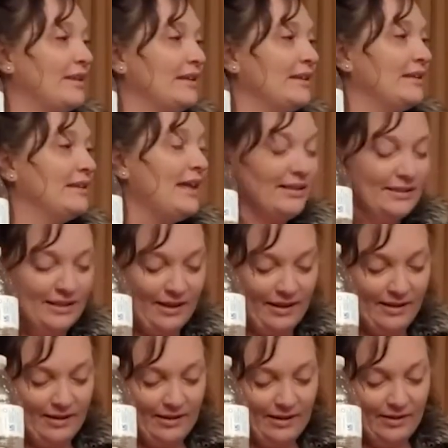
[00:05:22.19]

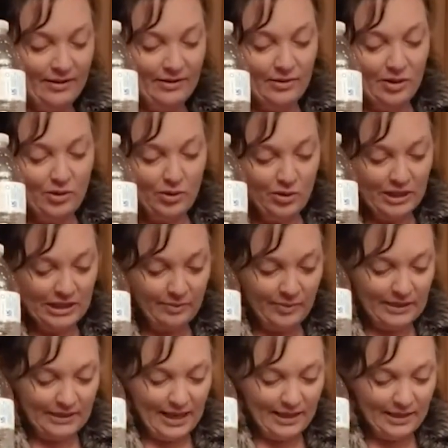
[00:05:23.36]
That new
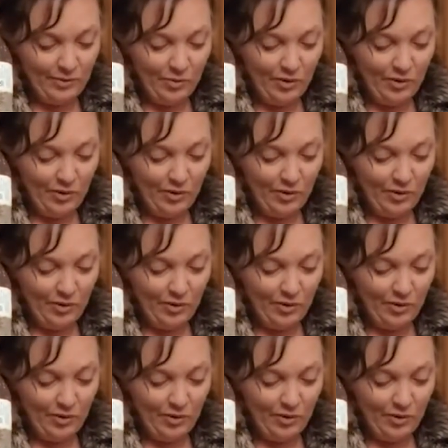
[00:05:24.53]
Christmas hasn't